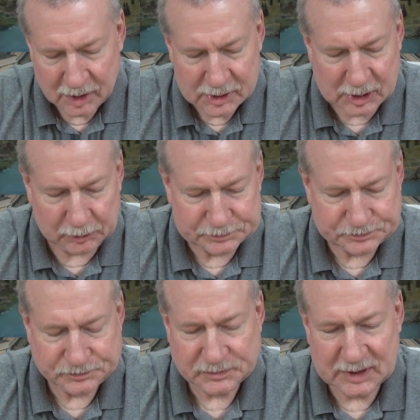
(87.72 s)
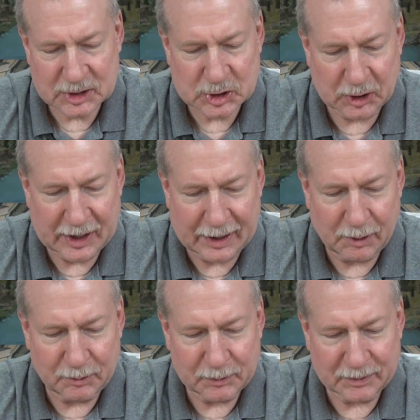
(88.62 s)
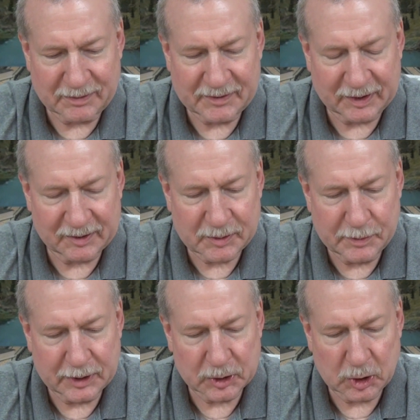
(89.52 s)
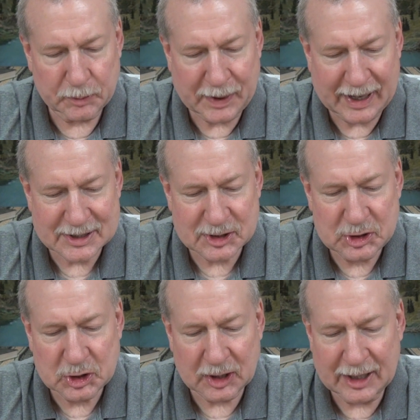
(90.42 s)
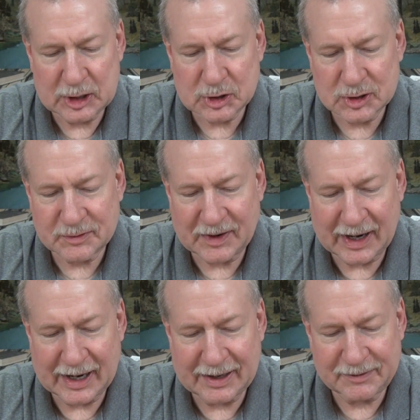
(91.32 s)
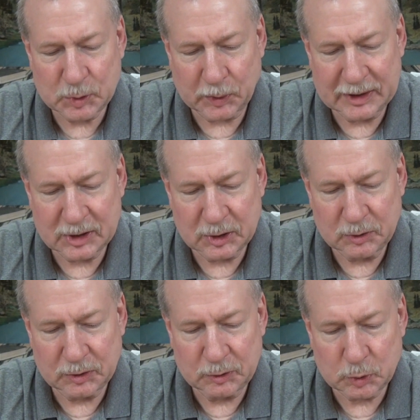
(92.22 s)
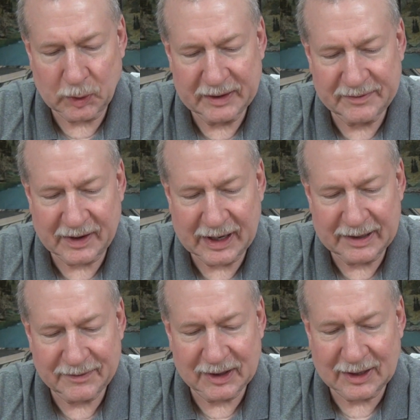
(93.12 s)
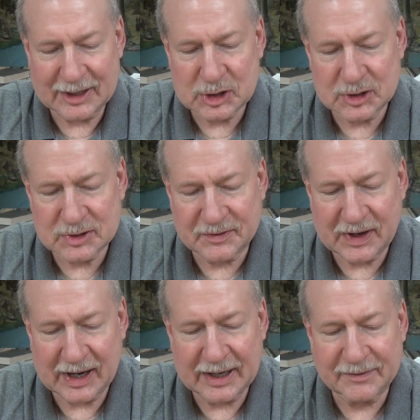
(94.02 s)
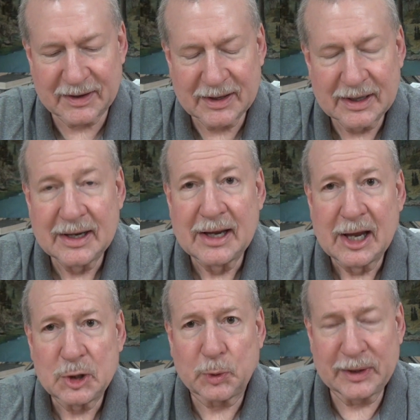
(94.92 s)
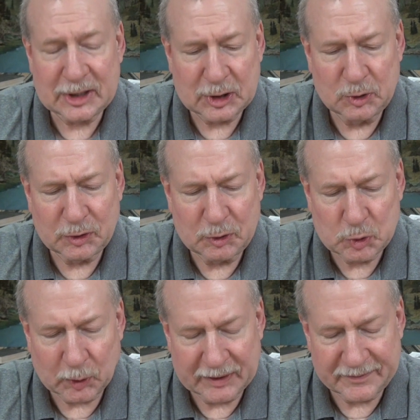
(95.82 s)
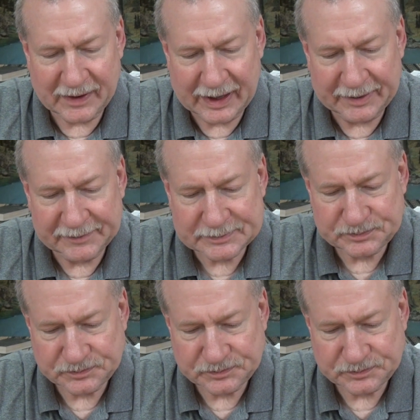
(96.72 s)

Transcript: So let's start out with a very familiar passage, Galatians 5, 22 through 25. Galatians 5, 22 through 25.